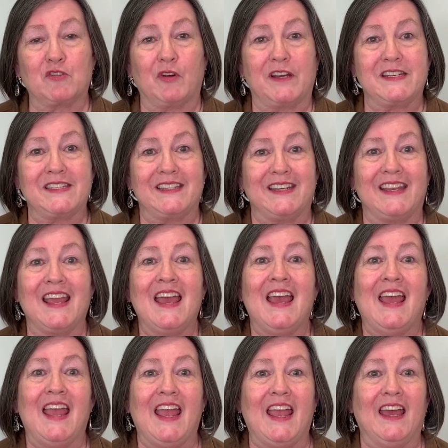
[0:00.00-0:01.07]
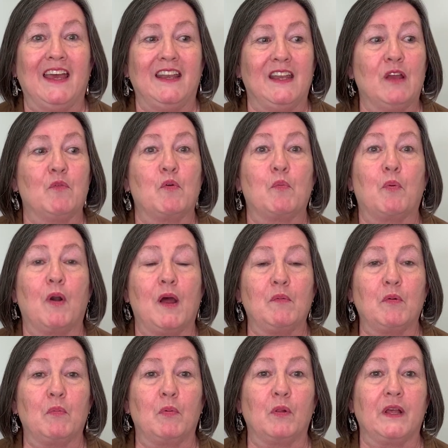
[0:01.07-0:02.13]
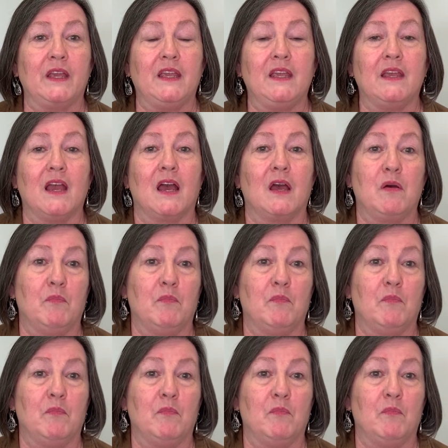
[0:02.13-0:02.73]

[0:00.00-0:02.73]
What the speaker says: tracing, and it will probably,